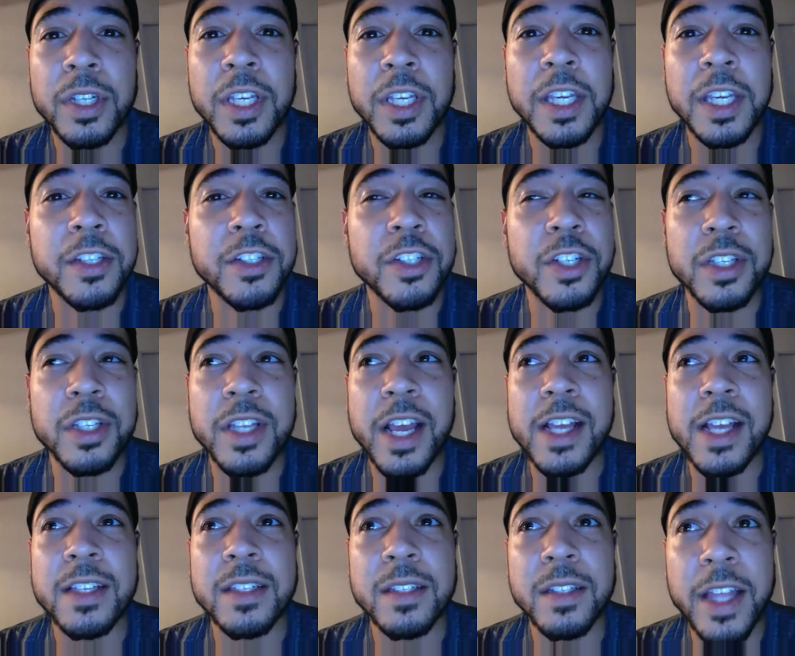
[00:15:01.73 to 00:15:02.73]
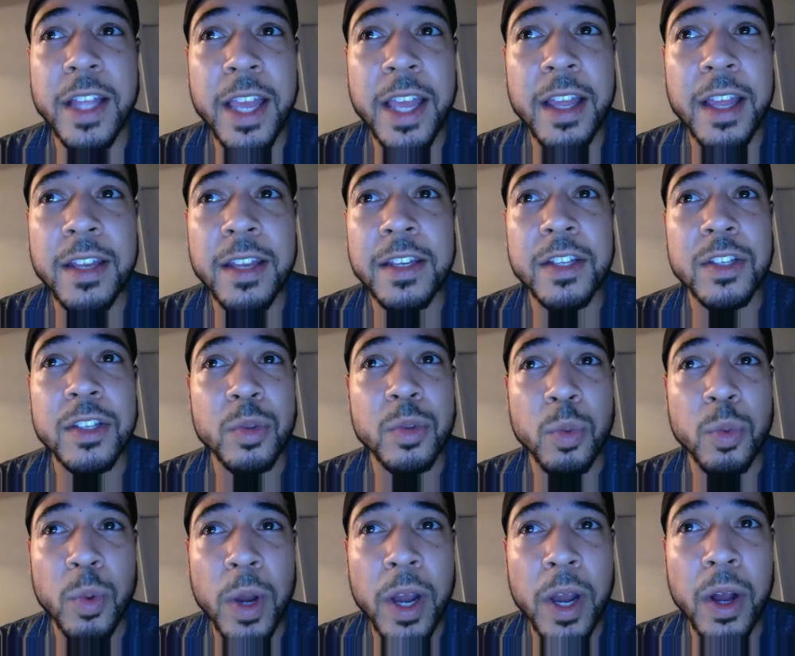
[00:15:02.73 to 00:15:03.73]
He just has land as
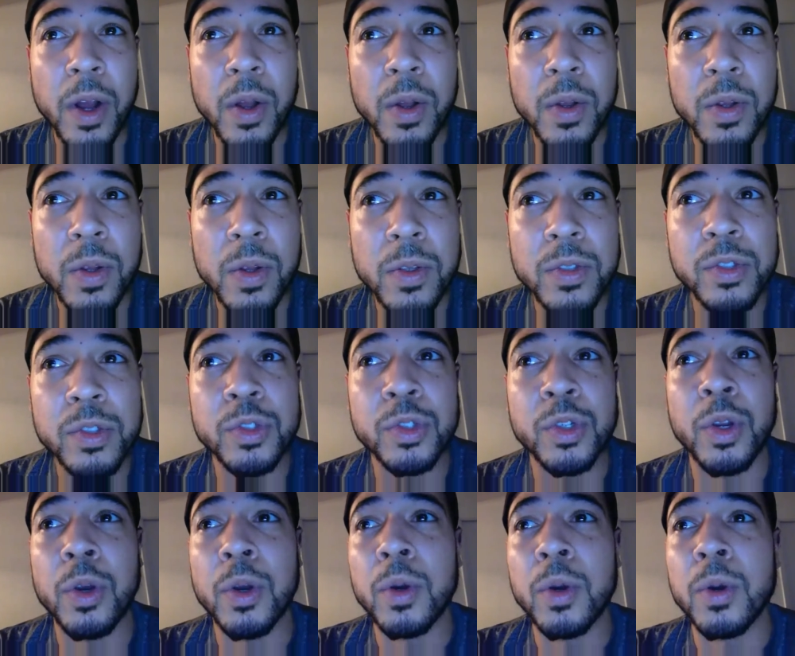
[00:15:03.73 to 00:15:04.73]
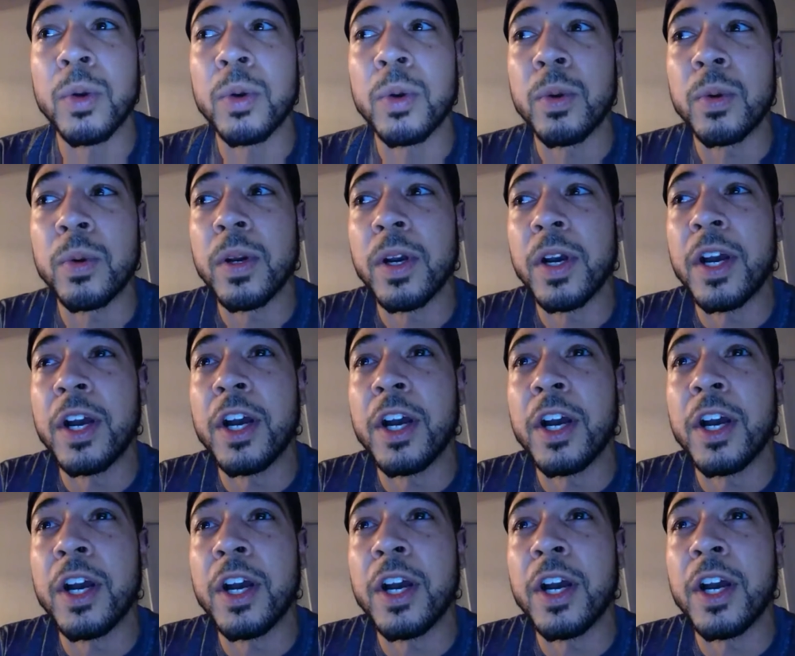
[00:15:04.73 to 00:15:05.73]
well. So
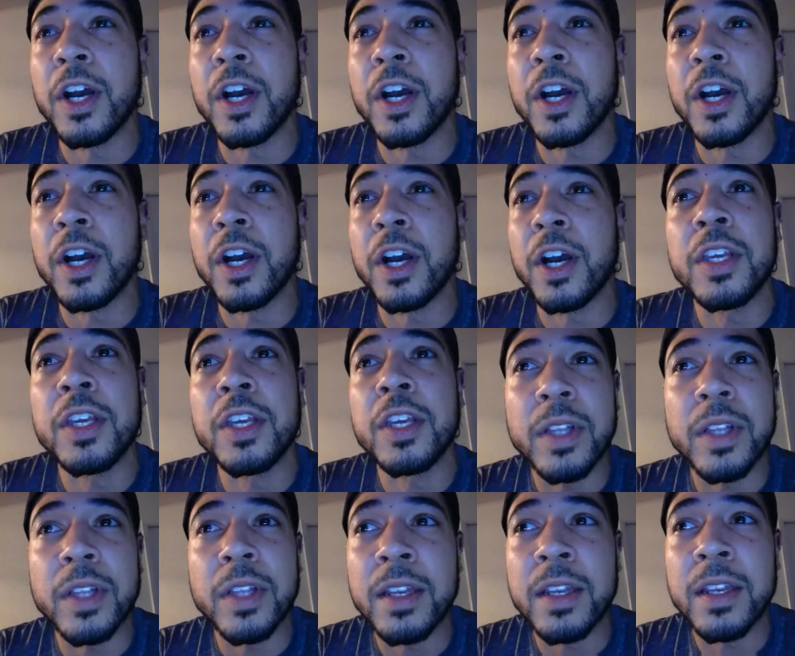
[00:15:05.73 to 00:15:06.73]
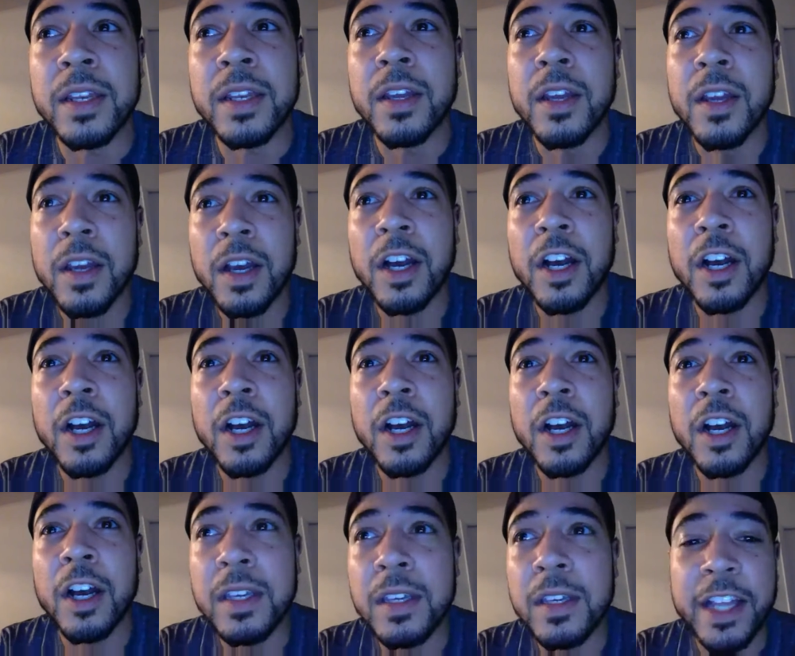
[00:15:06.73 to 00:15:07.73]
he owns land.
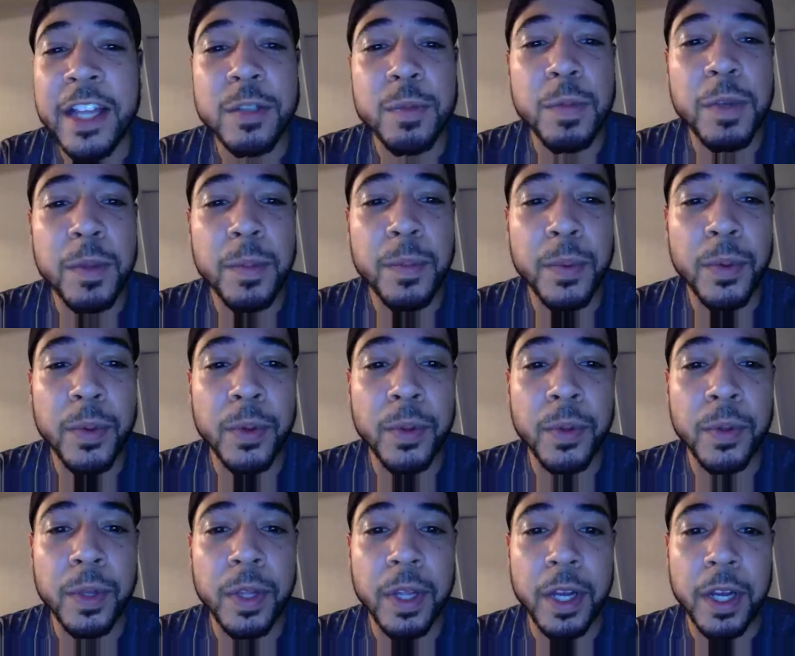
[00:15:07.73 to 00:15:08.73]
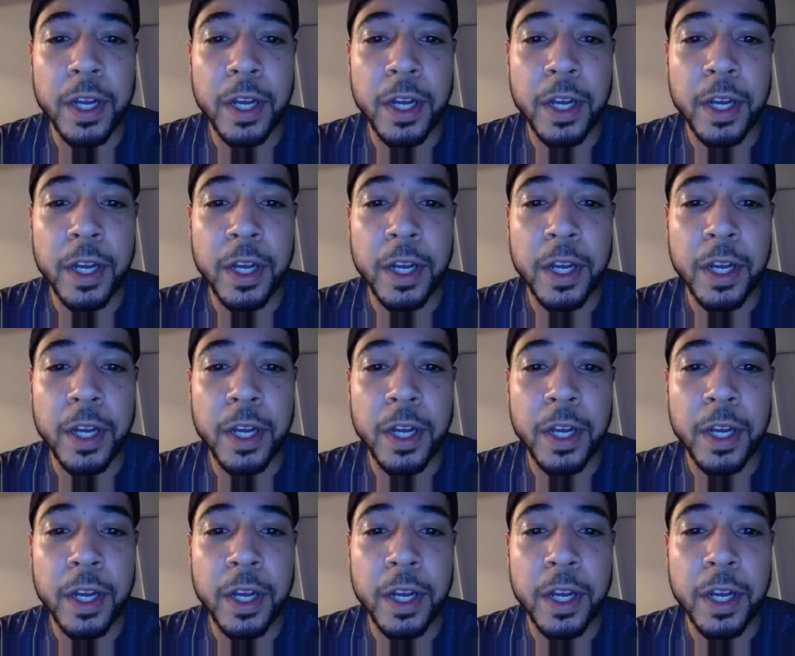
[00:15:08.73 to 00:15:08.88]
He has people